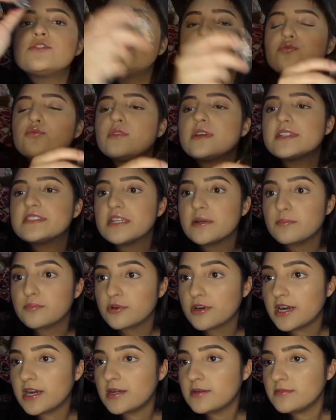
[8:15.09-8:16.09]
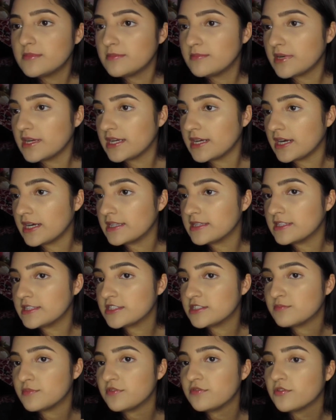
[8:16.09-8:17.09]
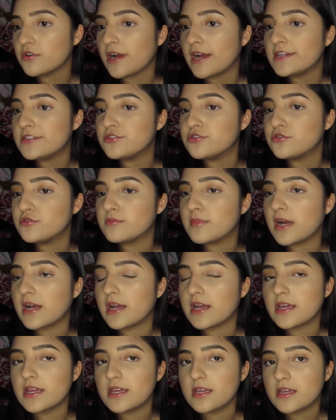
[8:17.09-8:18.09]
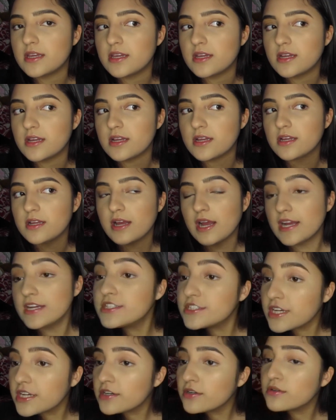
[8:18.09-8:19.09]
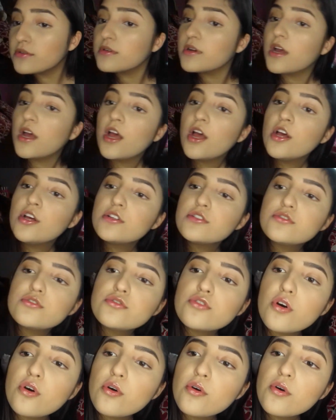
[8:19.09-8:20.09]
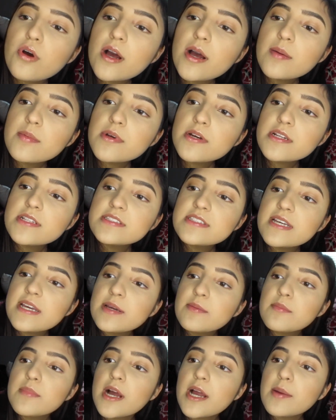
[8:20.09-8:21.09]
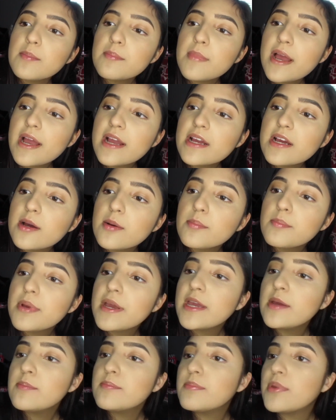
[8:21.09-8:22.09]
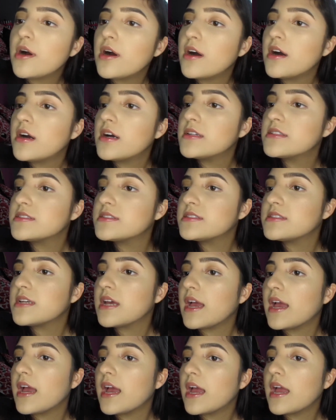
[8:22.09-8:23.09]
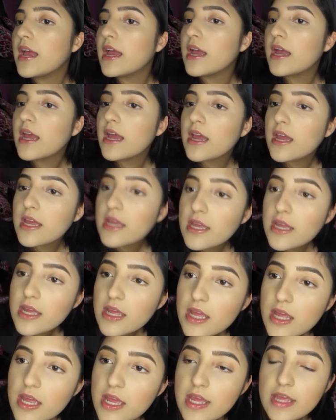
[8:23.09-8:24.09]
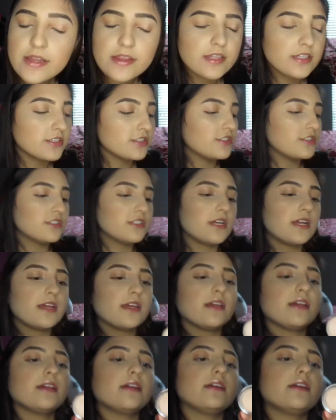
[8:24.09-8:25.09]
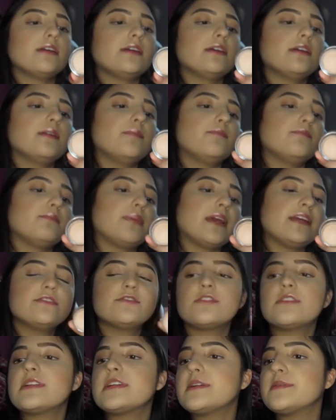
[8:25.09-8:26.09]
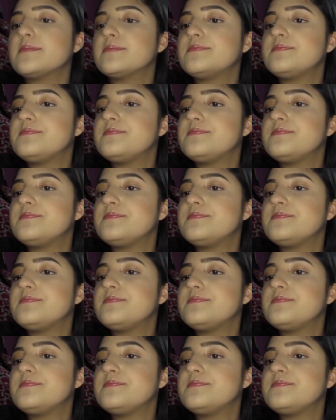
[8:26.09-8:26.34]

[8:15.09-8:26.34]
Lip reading: do, is I prime my eyelids before I do my eyeshadow. So I'm going to take my MAC Paint Pot in the shade Painterly.